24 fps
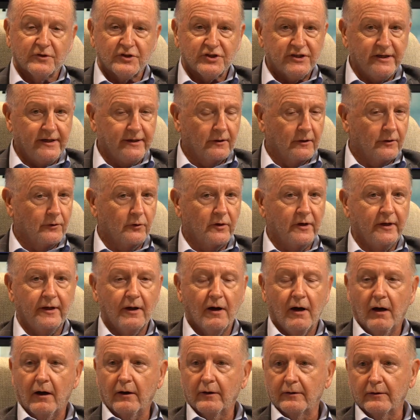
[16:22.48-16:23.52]
machine learning
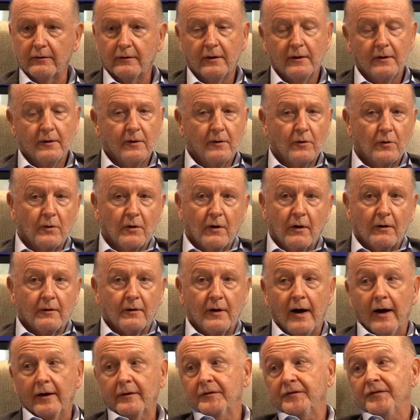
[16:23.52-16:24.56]
on
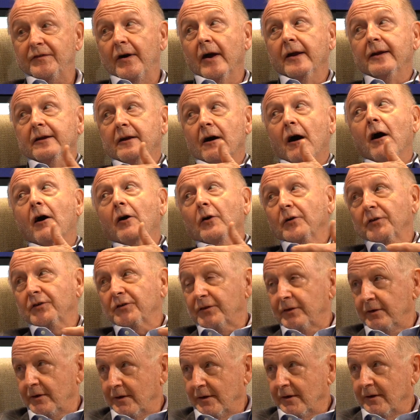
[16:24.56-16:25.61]
how to find
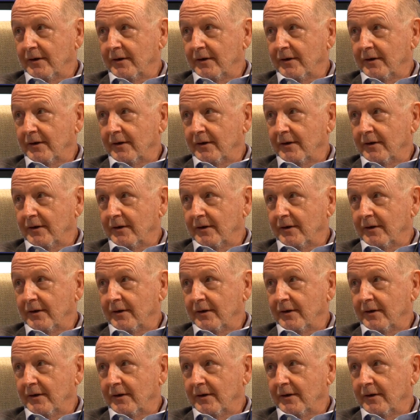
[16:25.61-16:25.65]
cars?